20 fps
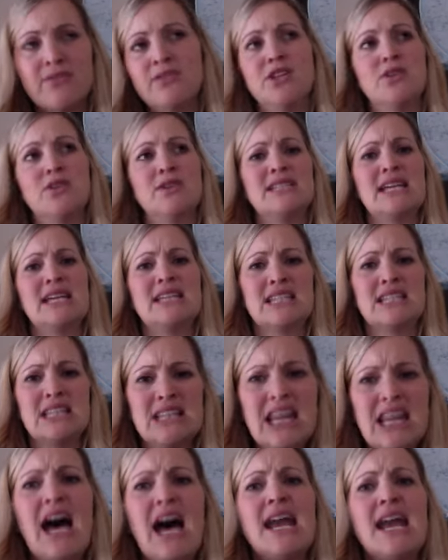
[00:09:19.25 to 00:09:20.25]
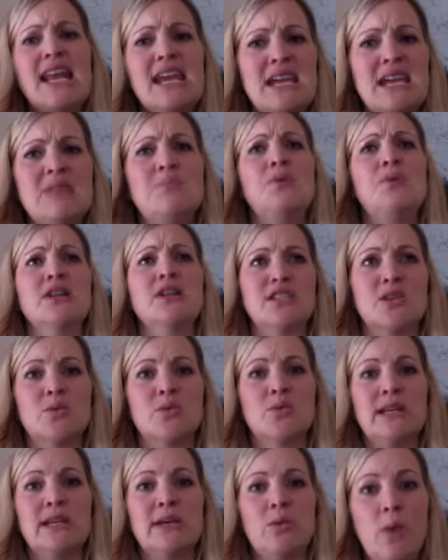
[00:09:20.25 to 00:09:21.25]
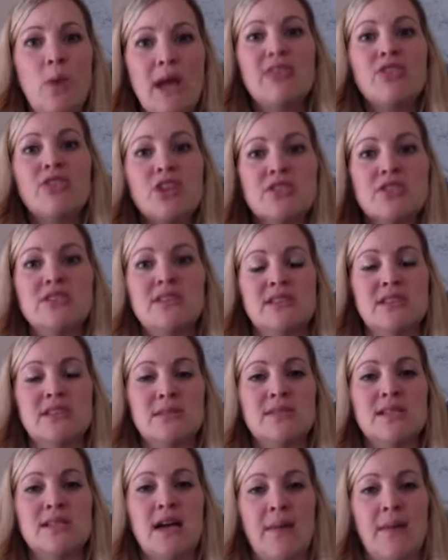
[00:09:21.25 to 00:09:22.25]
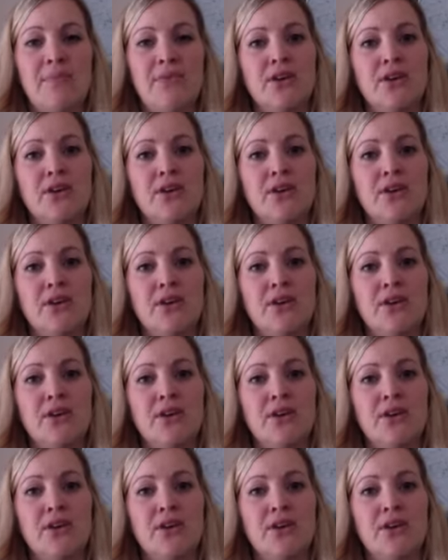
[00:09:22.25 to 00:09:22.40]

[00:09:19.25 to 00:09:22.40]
It takes a lot of input to really wake their systems up.